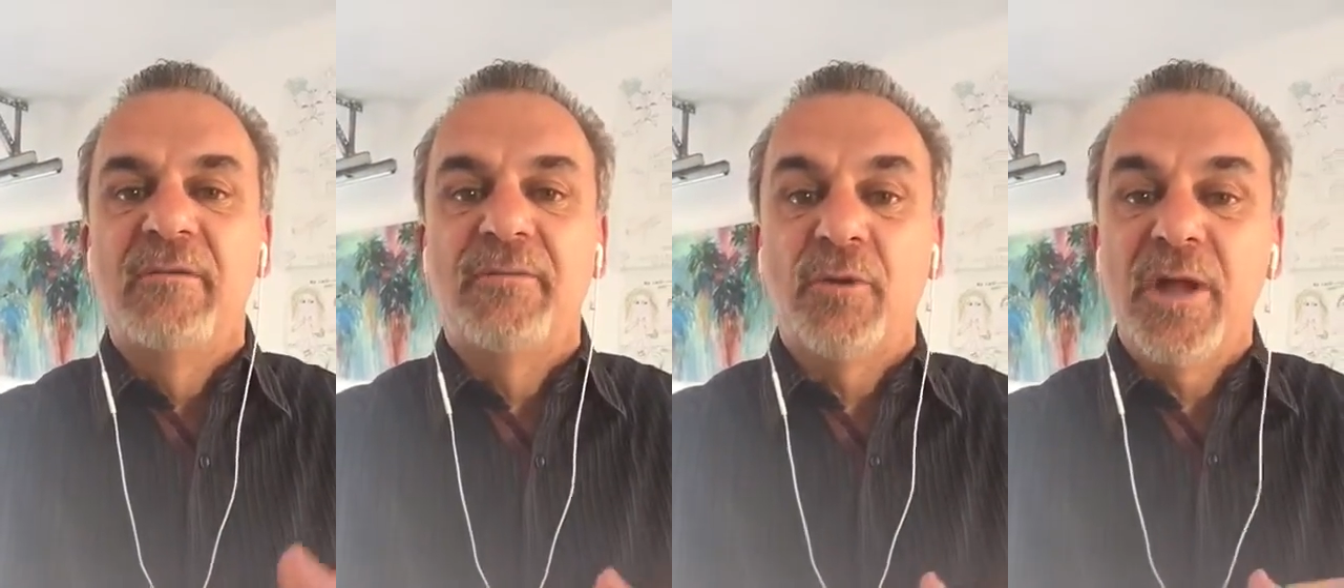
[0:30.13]

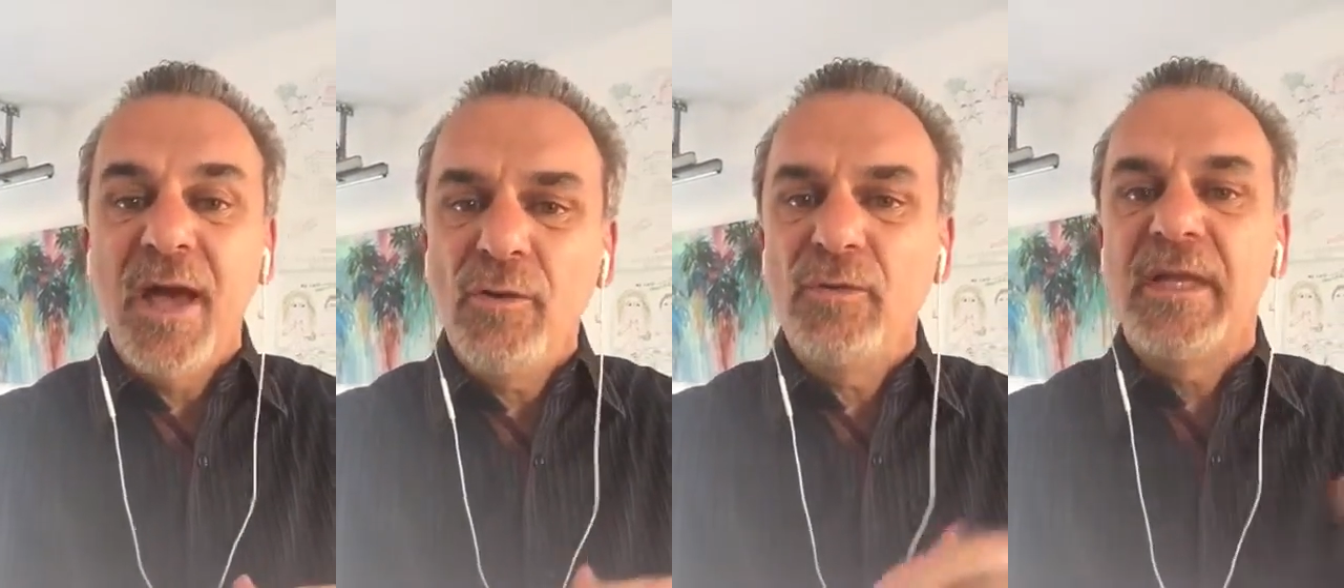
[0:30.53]
for
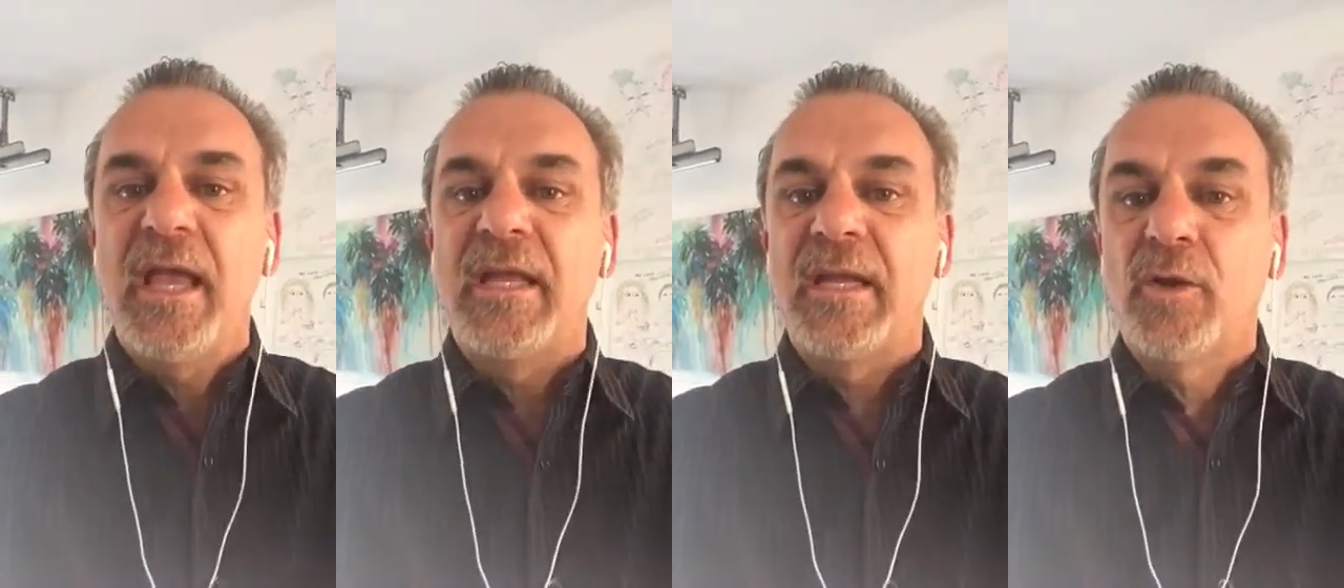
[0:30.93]
not
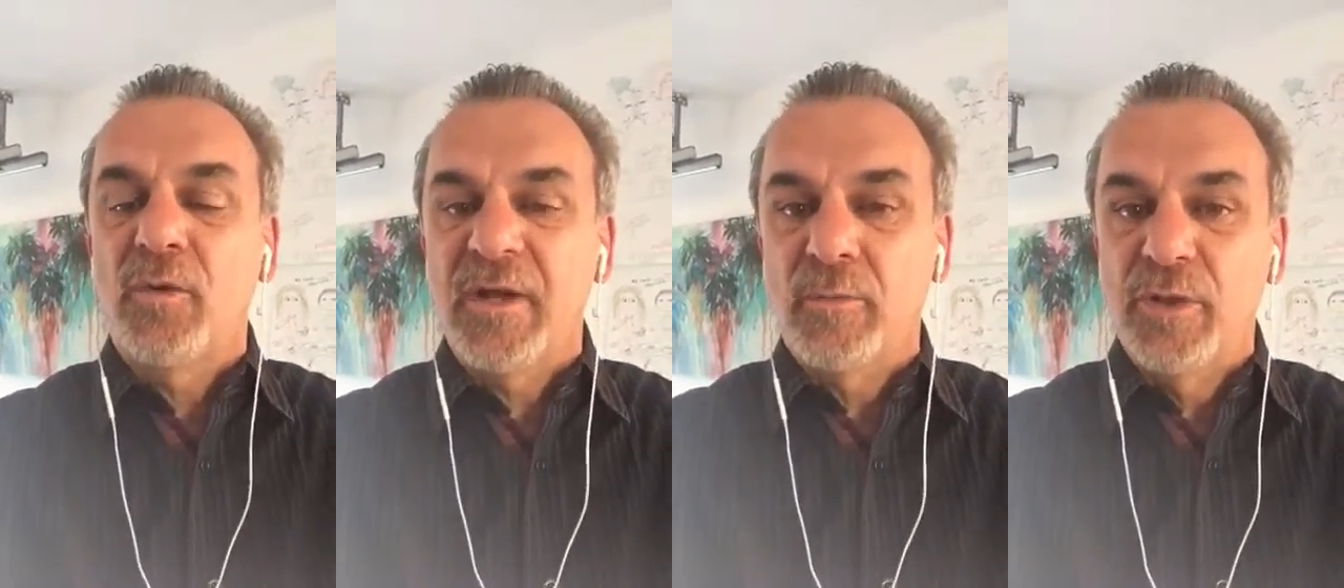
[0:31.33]
only an
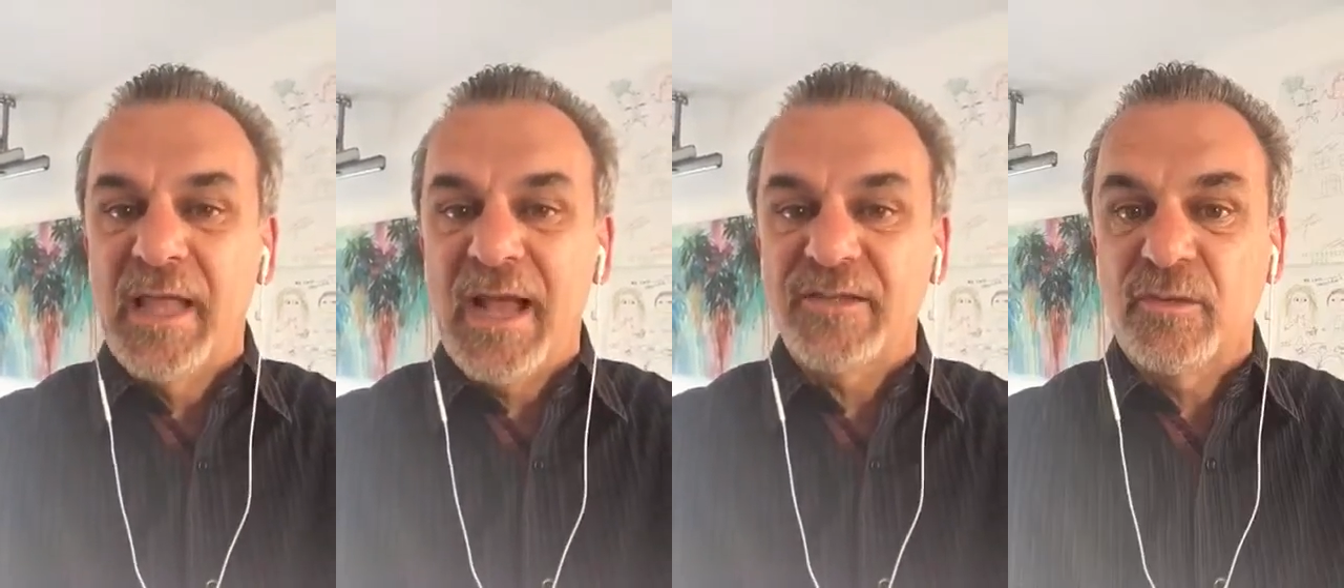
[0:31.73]
incredible
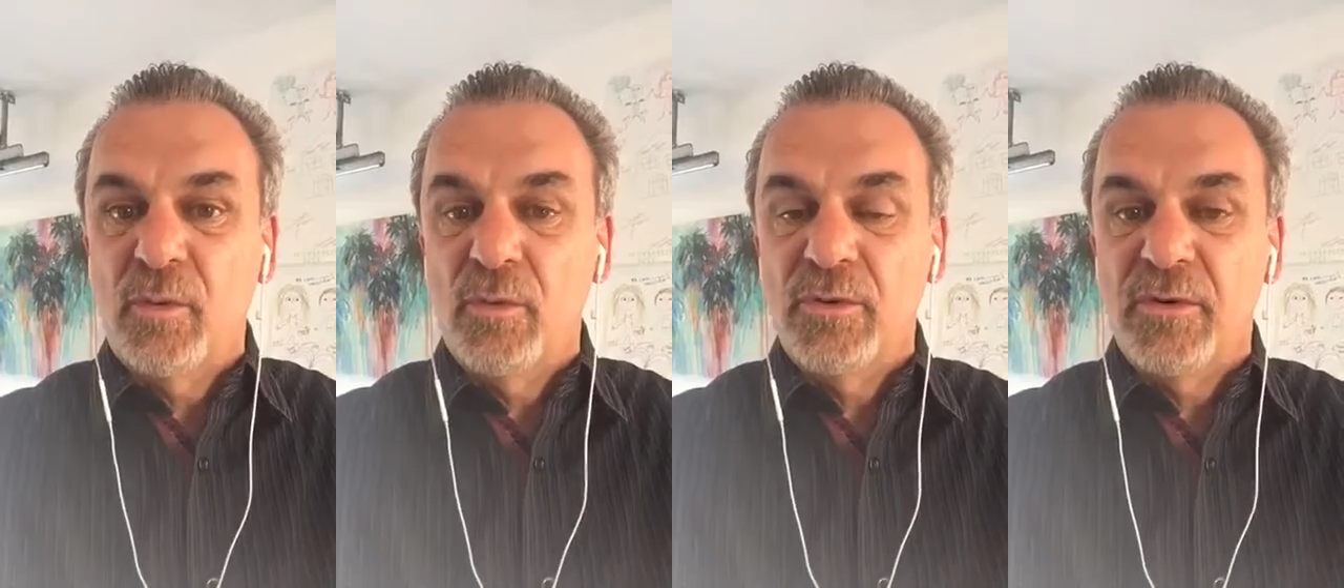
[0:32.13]
last
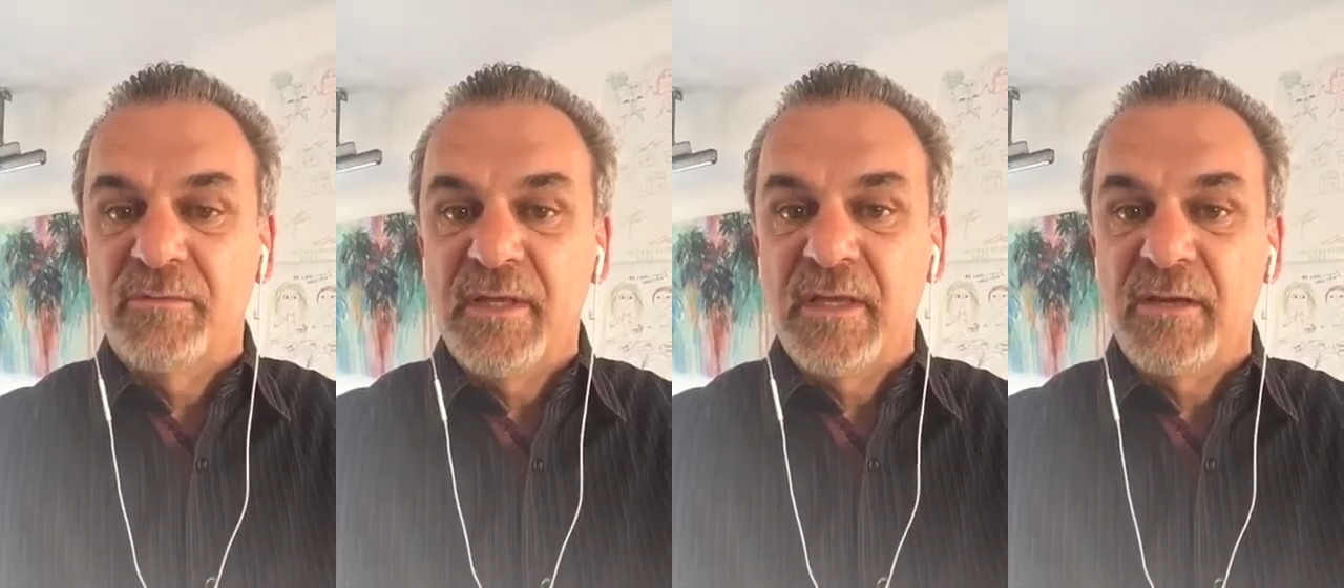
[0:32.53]
quarter
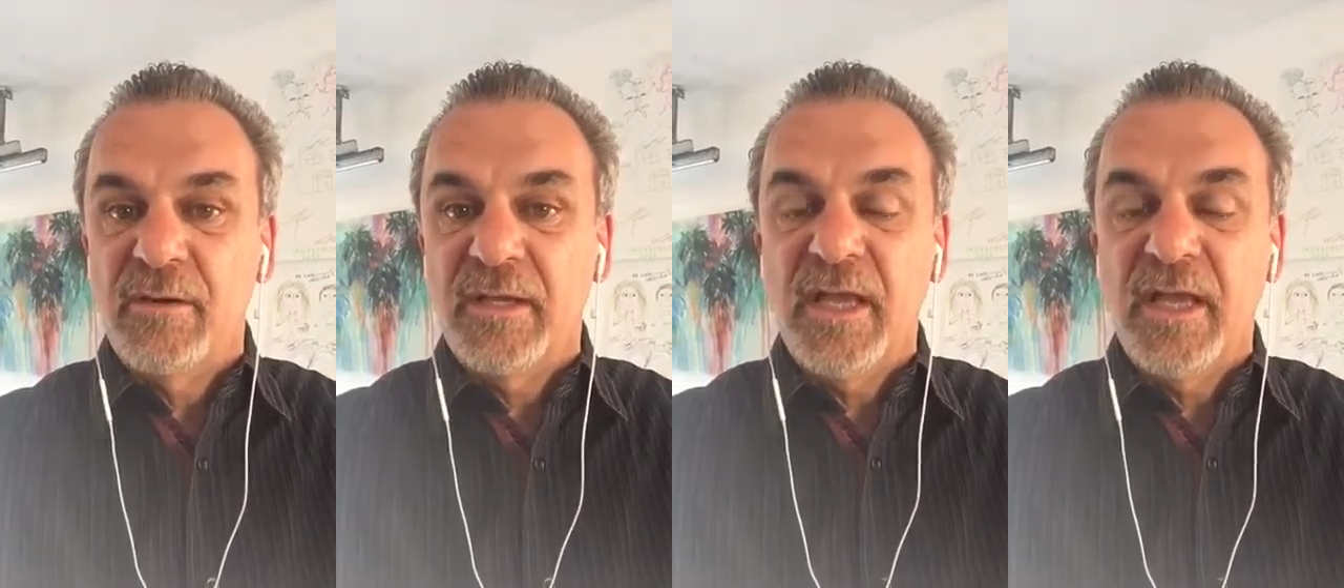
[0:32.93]
of the year,